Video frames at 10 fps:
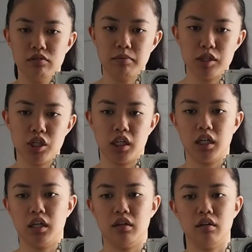is my
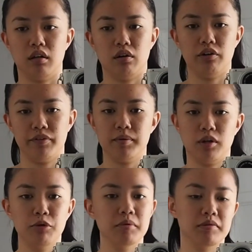check-in. Hope
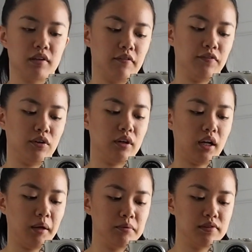it was helpful,
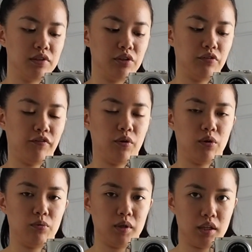and I will see you
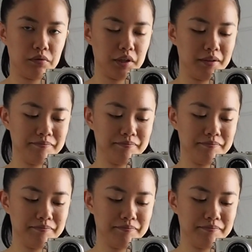for week 3.